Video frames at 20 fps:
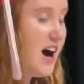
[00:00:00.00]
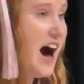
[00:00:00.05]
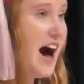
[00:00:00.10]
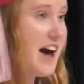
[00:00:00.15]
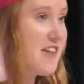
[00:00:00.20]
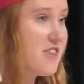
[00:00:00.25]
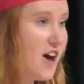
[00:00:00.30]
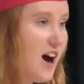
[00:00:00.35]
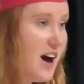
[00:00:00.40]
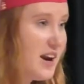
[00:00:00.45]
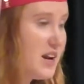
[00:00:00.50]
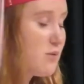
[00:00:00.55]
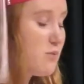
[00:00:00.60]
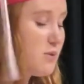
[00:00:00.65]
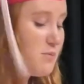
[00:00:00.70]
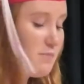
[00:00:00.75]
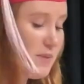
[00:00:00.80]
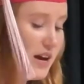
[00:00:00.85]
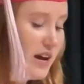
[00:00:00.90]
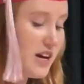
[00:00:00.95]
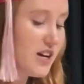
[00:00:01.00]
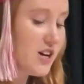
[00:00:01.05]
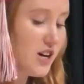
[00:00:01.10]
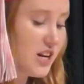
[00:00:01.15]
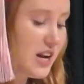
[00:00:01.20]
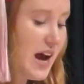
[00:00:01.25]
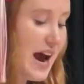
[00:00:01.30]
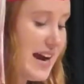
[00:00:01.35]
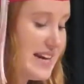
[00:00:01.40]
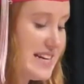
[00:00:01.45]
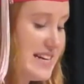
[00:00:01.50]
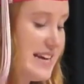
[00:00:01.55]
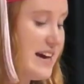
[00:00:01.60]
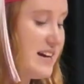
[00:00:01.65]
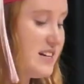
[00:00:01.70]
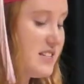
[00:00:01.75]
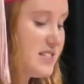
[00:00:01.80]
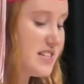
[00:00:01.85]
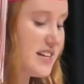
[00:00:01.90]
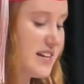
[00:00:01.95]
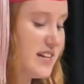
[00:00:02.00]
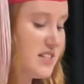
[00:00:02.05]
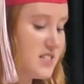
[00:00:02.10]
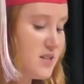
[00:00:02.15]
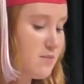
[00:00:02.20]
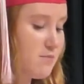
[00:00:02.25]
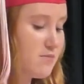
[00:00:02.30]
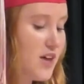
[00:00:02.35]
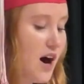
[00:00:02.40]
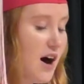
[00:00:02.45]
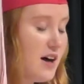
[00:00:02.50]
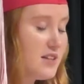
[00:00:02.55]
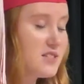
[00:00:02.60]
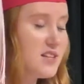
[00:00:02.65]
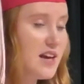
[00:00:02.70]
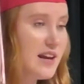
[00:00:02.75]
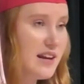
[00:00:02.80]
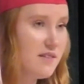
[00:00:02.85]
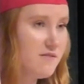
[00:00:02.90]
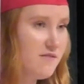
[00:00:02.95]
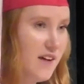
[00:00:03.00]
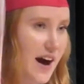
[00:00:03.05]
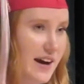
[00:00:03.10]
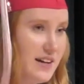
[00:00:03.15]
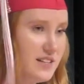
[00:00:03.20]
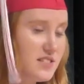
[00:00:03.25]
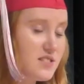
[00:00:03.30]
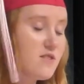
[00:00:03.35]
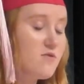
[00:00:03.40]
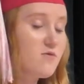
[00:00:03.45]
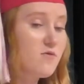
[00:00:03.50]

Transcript: I thought it would be a good idea to get some thoughts and advice